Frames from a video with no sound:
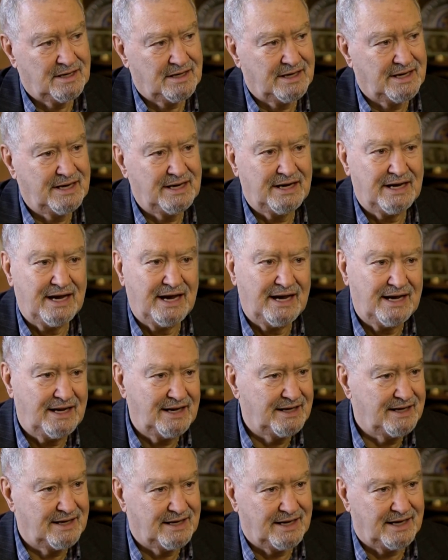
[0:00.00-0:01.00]
He
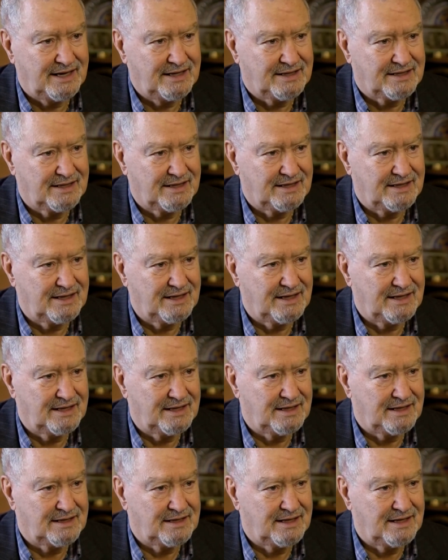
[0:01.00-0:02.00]
alienated
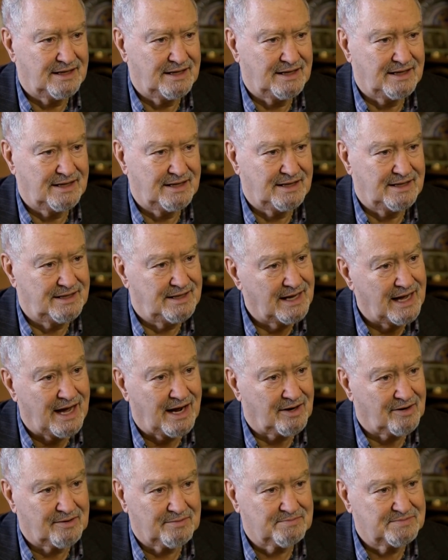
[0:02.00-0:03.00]
the
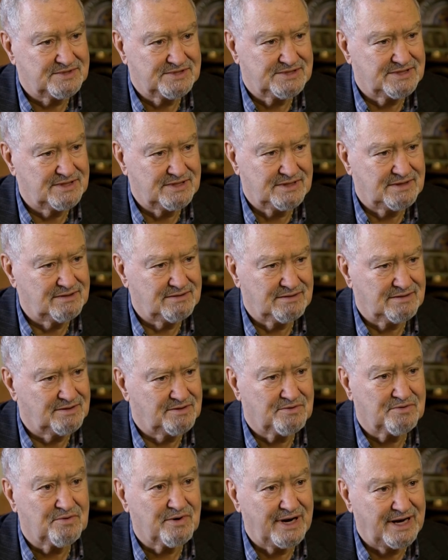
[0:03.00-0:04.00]
Arabs
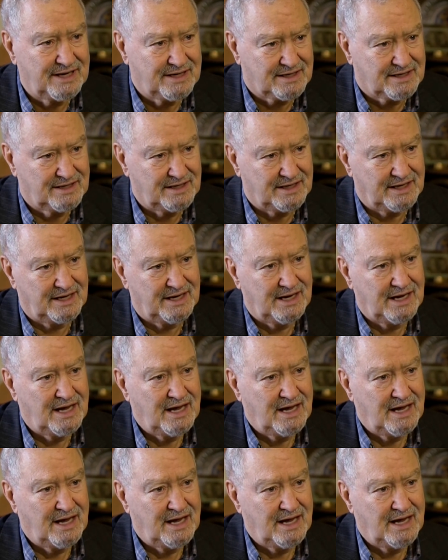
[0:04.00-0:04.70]
greatly.